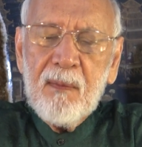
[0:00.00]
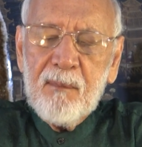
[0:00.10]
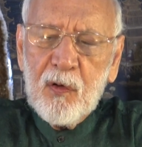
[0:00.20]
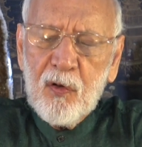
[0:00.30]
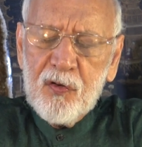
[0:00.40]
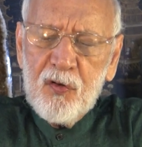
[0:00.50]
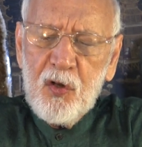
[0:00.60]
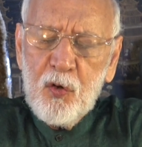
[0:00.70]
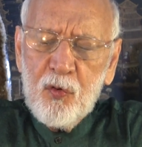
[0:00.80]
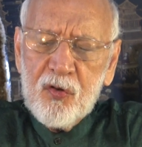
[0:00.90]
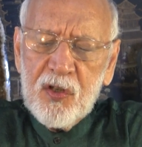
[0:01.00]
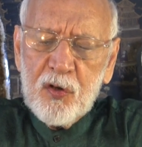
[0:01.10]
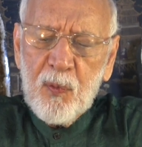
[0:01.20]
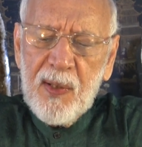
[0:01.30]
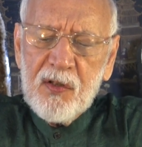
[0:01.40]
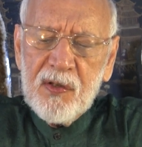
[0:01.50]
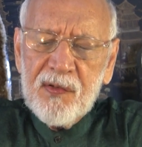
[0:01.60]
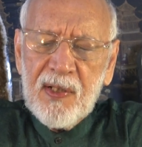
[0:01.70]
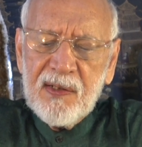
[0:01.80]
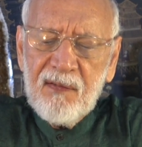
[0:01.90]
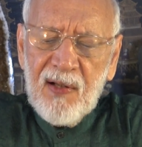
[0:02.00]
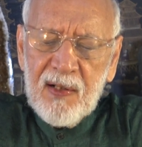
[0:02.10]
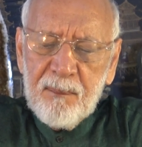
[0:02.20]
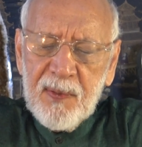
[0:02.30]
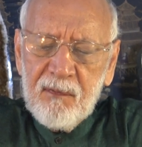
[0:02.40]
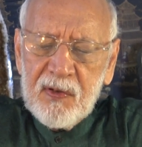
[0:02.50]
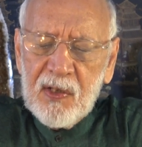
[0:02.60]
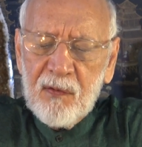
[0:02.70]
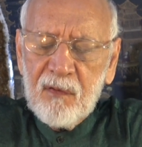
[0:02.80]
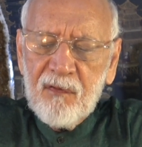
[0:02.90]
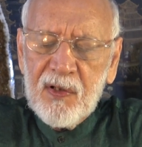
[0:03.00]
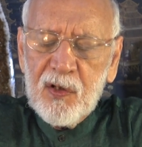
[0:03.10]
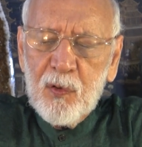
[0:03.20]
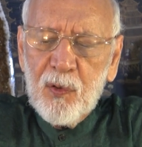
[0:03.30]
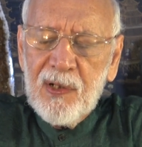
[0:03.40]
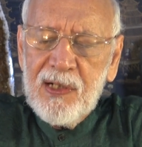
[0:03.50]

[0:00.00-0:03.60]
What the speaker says: because new situations are developing which are not very good,